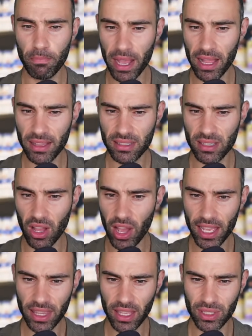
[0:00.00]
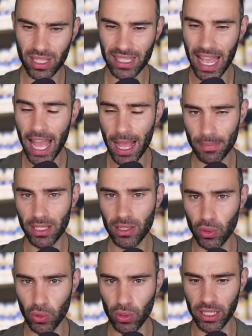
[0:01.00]
balanced iron levels is
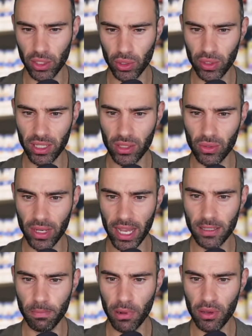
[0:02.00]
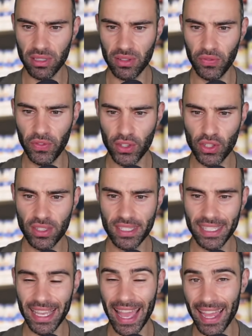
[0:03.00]
absolutely critical, as both
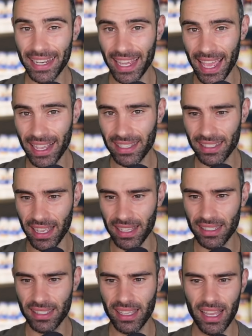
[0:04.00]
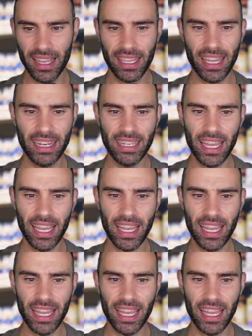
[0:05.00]
deficiency and excess can